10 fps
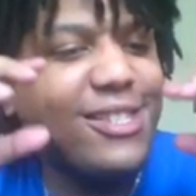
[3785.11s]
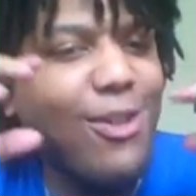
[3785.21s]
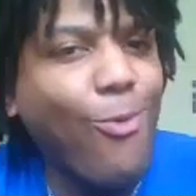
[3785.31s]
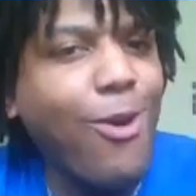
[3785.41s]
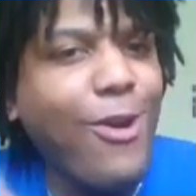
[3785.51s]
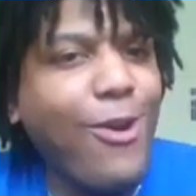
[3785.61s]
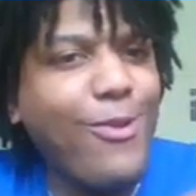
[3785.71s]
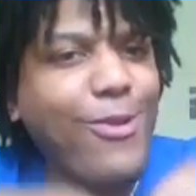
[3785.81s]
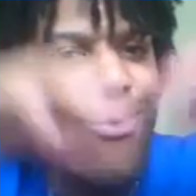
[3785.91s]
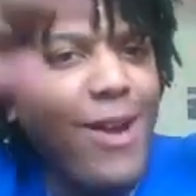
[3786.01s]
the
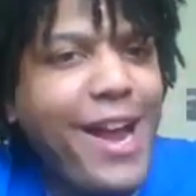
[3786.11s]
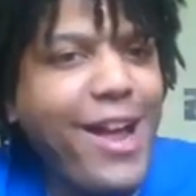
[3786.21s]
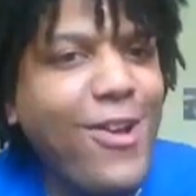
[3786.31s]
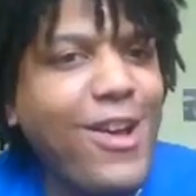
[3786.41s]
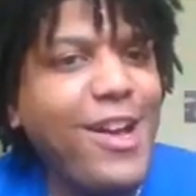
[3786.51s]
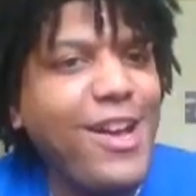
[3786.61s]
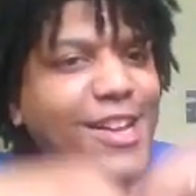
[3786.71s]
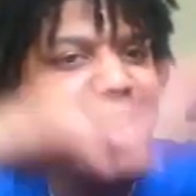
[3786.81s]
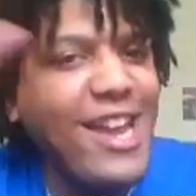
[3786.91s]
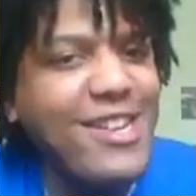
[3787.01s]
world around
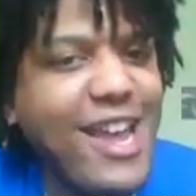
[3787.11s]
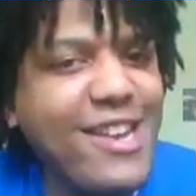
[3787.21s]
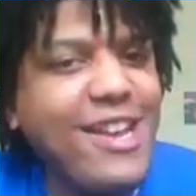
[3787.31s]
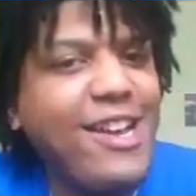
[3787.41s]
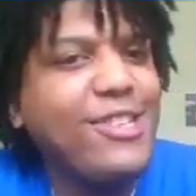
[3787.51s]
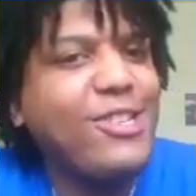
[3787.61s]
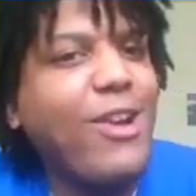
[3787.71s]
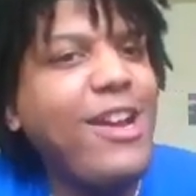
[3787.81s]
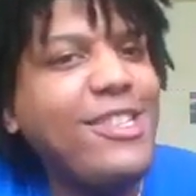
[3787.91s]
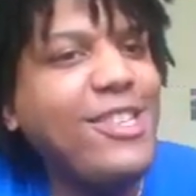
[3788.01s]
her that does
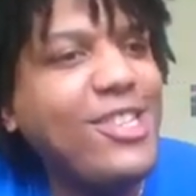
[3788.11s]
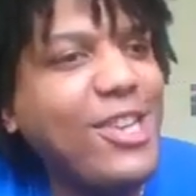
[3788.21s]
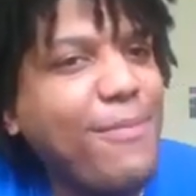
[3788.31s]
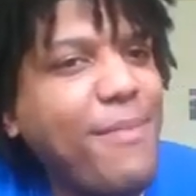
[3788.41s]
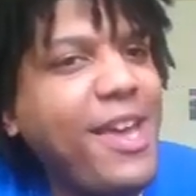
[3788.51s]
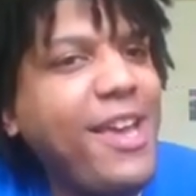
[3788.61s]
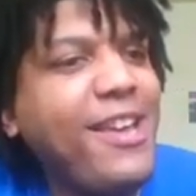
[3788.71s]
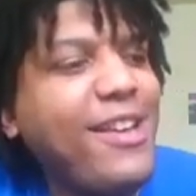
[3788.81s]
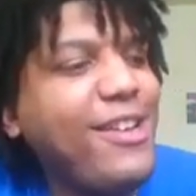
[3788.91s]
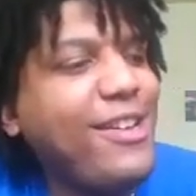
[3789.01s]
crazy shit, man.
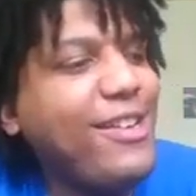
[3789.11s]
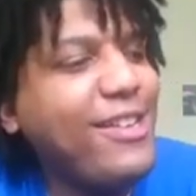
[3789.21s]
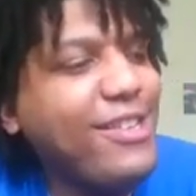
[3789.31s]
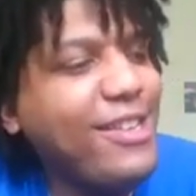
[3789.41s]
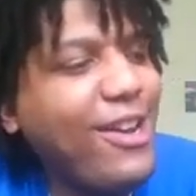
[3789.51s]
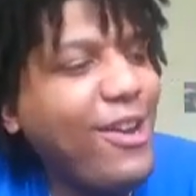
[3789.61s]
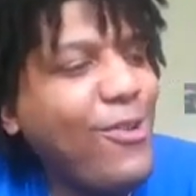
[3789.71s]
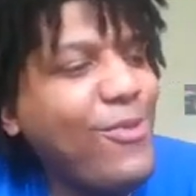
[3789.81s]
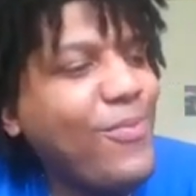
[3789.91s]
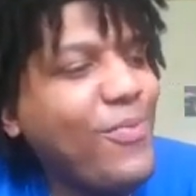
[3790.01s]
You
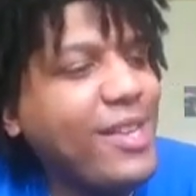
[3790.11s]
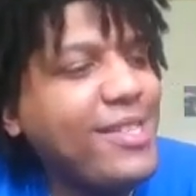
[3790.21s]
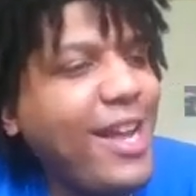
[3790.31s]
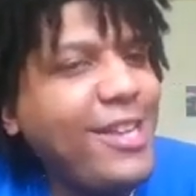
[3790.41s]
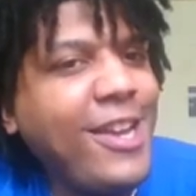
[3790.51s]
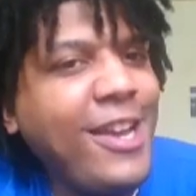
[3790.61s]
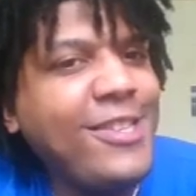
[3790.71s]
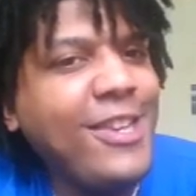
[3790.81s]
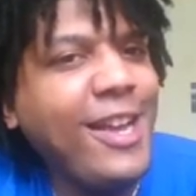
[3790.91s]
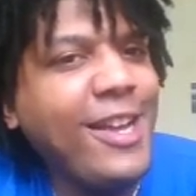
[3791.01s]
know, it's not
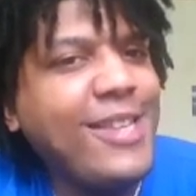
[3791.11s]
Jay-Z, it's